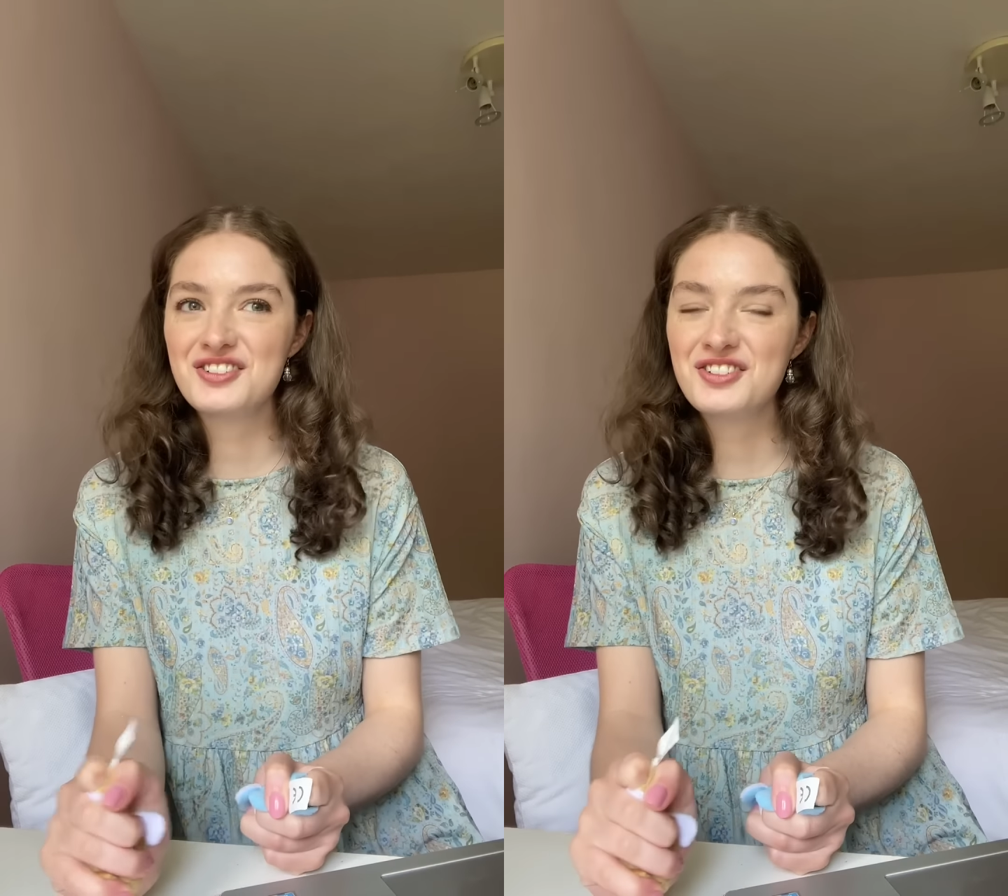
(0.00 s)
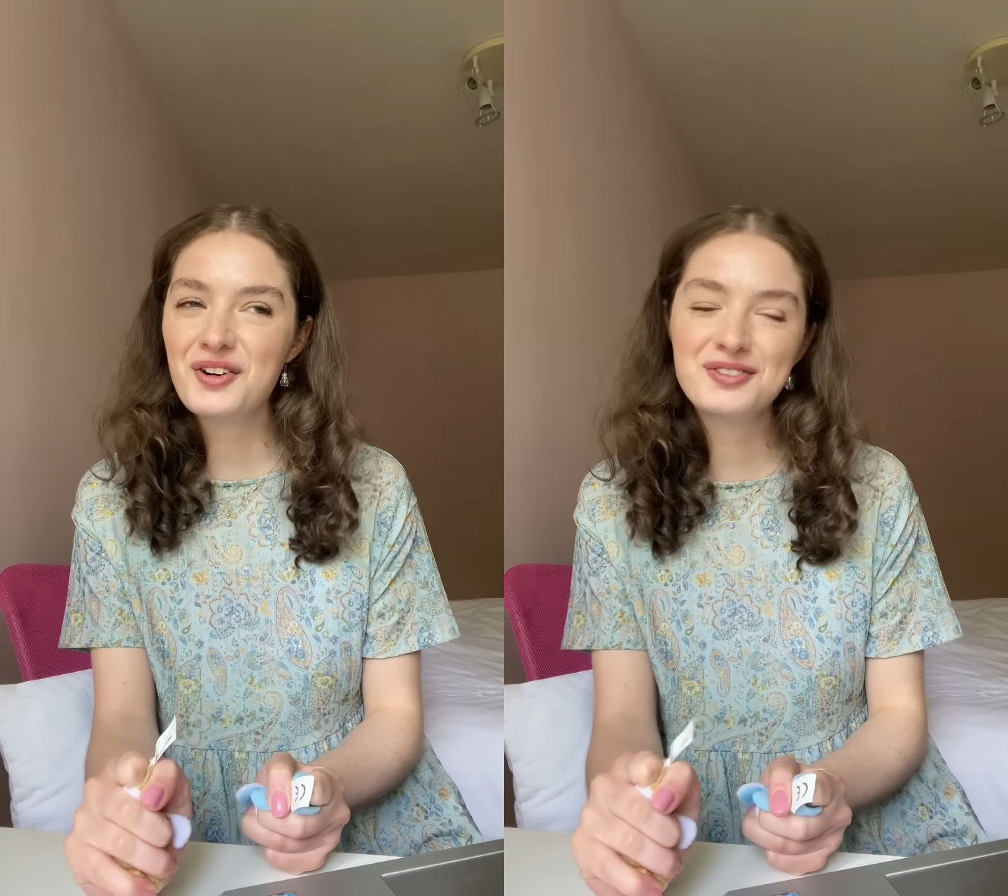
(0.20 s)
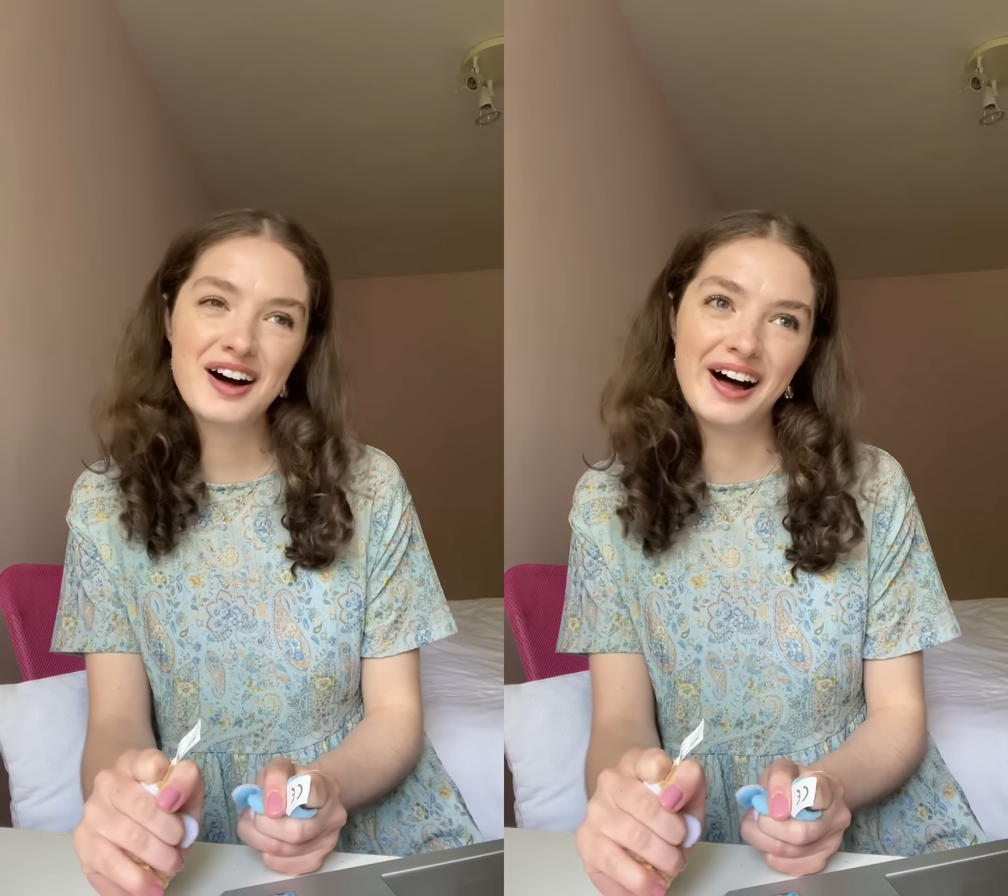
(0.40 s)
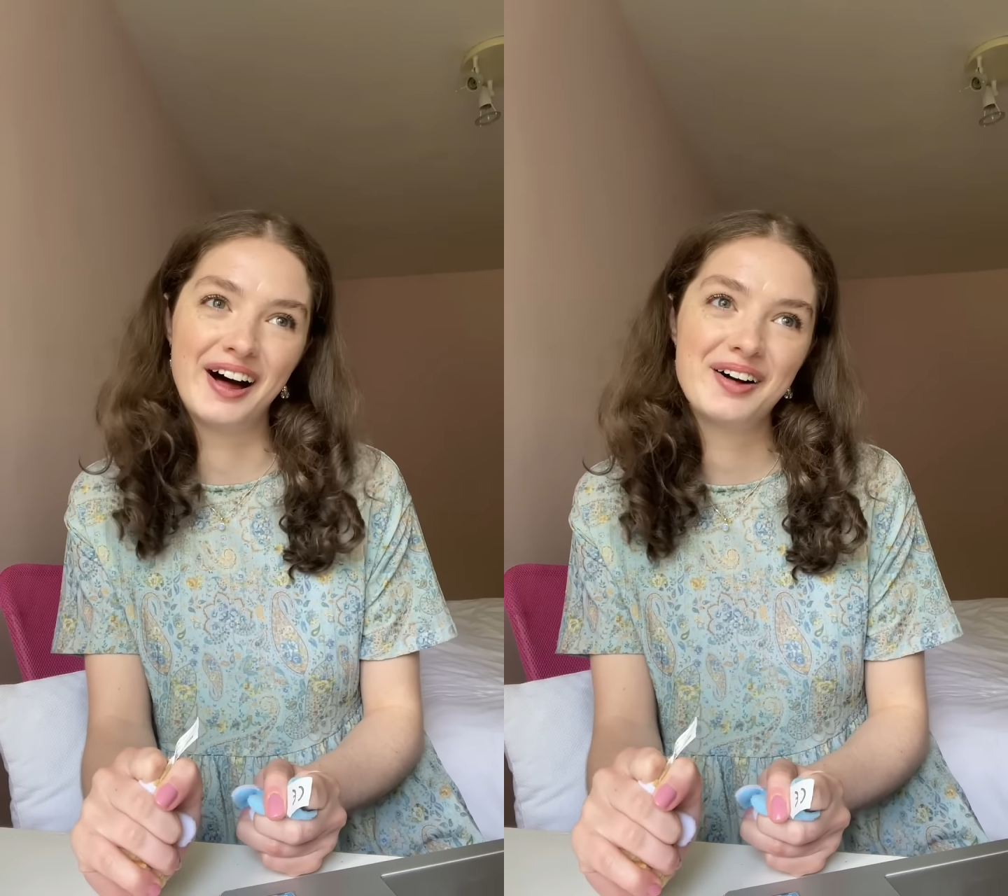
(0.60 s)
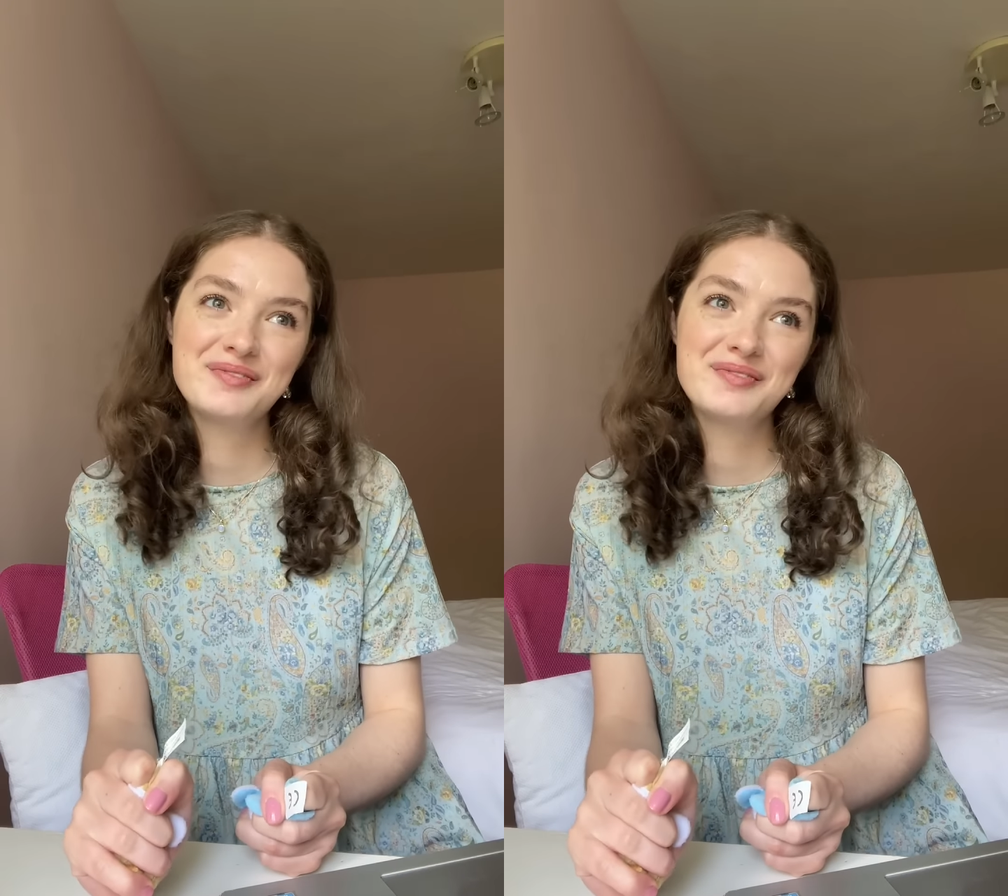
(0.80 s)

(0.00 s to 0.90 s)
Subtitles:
so far?